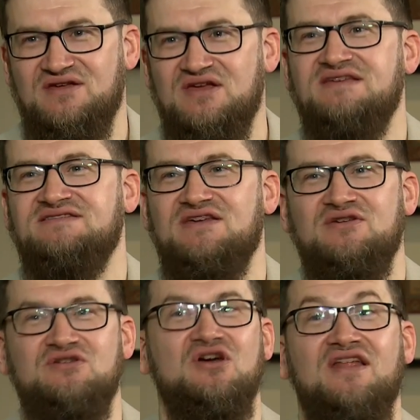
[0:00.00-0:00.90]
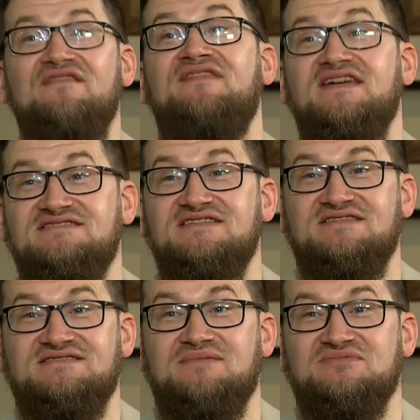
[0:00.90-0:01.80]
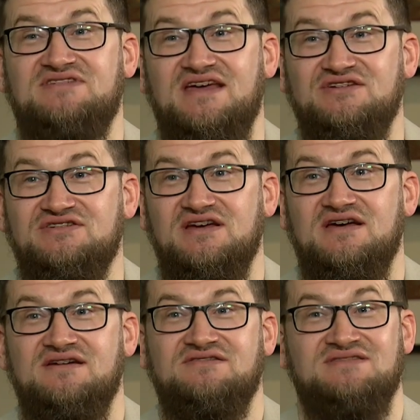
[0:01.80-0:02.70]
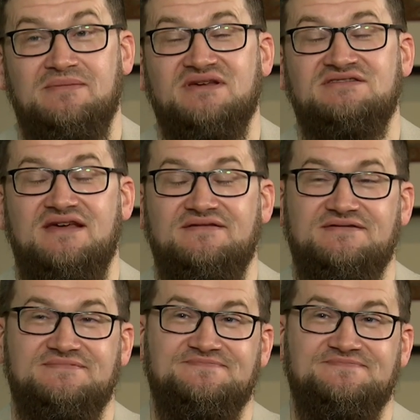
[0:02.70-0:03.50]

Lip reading: you're gonna face this at some stage to some extent.